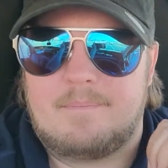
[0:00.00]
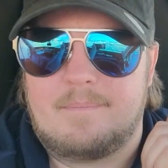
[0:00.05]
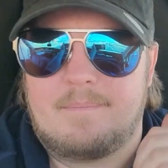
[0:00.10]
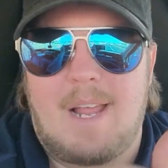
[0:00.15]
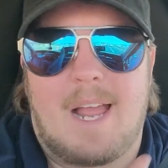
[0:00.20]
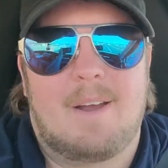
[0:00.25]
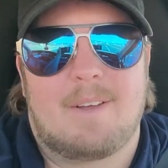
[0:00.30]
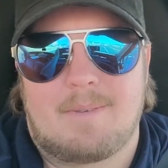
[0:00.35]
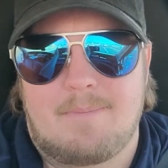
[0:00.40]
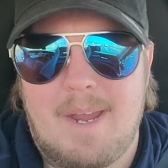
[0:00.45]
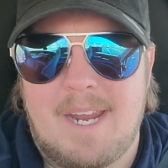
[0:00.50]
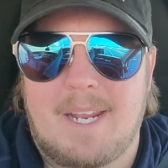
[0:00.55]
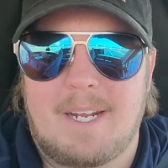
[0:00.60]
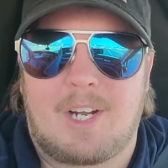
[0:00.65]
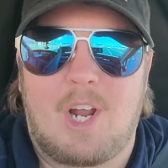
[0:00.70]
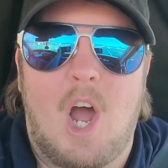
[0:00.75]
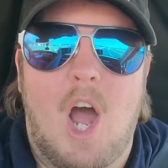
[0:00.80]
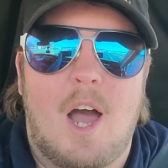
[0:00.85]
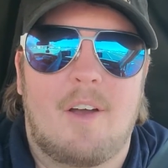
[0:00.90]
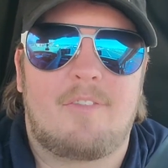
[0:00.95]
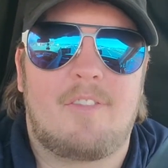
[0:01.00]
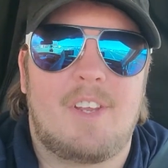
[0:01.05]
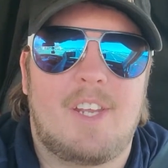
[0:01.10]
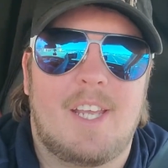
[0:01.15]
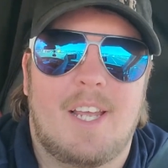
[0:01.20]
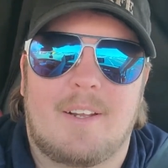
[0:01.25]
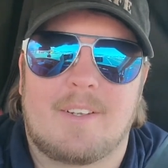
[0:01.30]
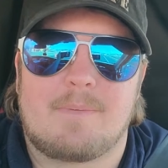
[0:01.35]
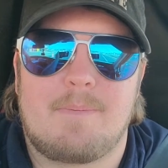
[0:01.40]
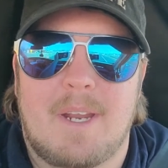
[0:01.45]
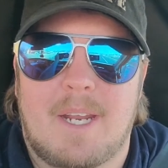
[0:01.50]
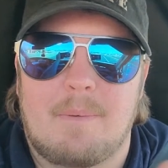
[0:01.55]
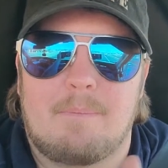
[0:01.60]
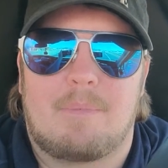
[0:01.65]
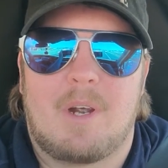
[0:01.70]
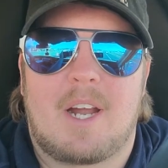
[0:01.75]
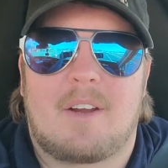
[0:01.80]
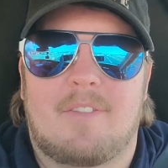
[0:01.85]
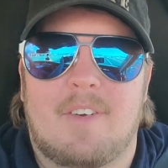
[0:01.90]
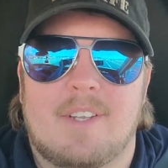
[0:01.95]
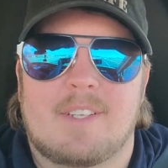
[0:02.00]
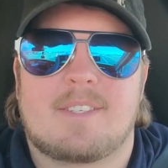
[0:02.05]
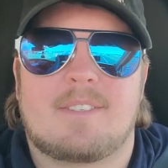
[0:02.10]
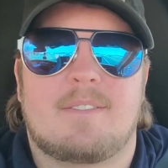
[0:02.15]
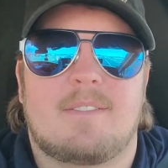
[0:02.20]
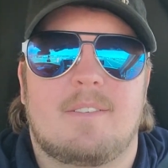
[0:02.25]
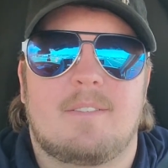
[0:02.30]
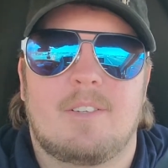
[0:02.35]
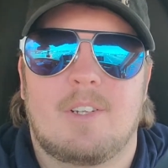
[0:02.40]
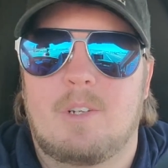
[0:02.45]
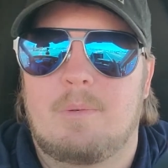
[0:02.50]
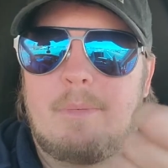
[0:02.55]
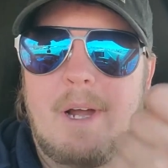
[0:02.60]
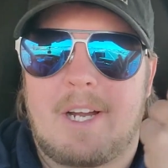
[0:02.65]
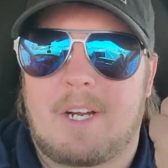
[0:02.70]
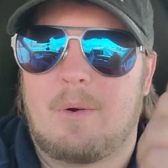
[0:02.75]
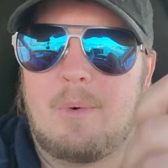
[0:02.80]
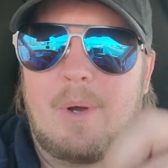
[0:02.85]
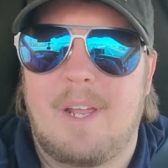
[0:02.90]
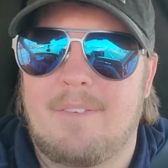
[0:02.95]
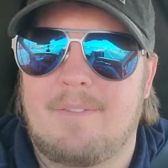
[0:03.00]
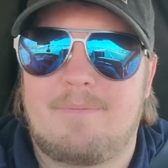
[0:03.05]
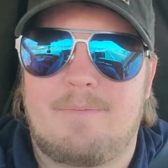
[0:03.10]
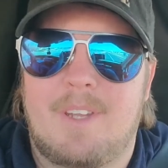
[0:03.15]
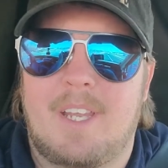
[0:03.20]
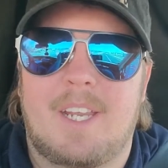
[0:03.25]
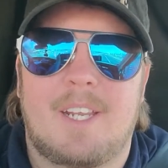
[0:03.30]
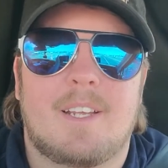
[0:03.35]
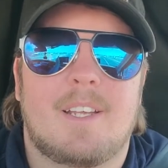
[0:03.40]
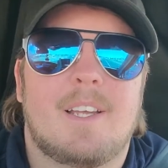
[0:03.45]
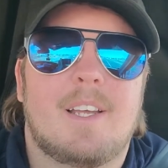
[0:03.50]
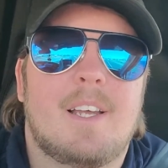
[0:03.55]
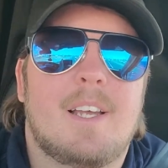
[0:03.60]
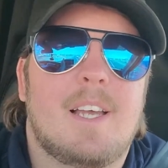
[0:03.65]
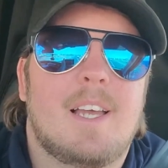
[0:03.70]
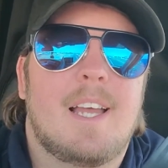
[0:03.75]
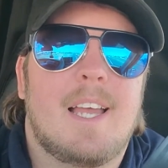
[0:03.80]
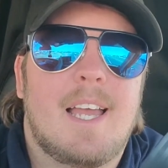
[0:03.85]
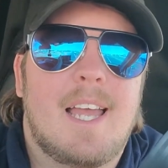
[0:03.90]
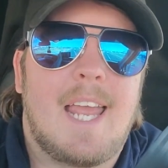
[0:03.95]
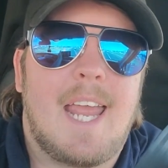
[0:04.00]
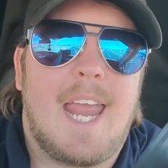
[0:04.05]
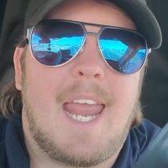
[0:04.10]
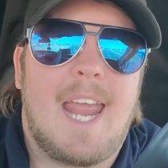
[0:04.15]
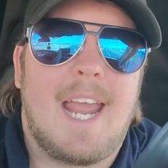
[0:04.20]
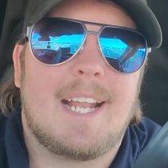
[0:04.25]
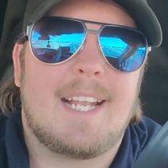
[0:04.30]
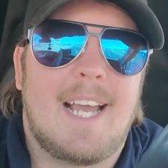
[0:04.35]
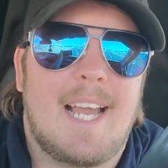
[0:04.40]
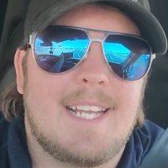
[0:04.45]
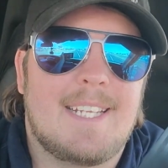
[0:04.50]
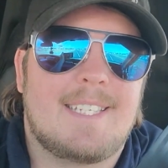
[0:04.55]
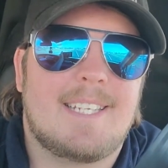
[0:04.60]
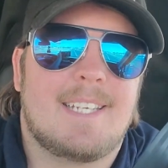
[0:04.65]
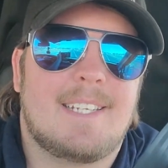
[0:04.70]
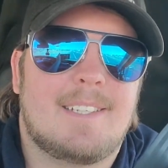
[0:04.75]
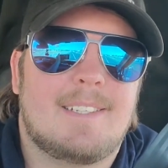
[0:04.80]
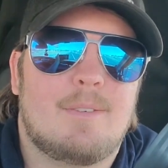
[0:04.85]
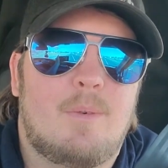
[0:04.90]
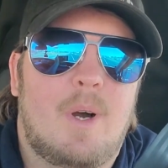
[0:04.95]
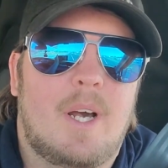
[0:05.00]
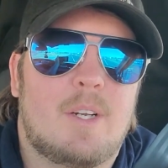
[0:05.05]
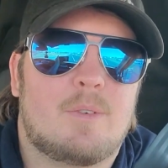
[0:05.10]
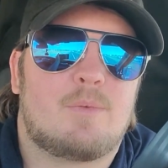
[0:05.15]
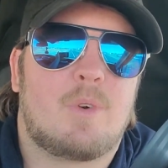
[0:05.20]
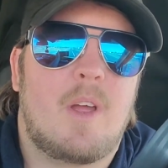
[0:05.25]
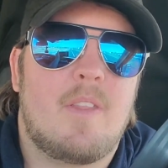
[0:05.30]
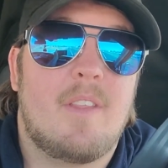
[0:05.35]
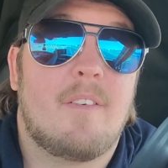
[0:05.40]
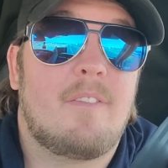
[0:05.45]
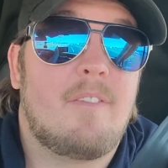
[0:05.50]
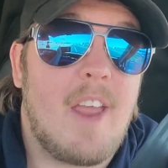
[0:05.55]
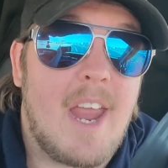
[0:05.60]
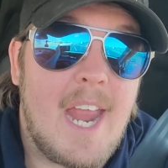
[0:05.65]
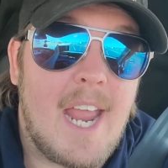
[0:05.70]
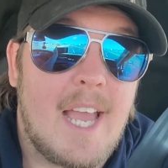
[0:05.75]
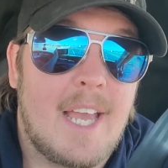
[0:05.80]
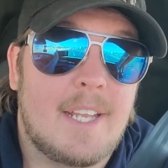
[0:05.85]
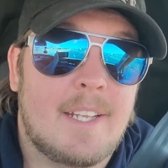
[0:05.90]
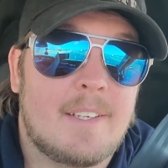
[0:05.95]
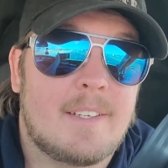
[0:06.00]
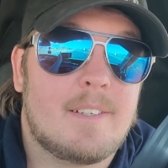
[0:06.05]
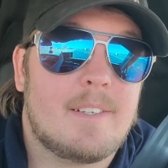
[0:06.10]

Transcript: I was making coffee, I was making breakfast, a little microwave thing, and I didn't want to run the van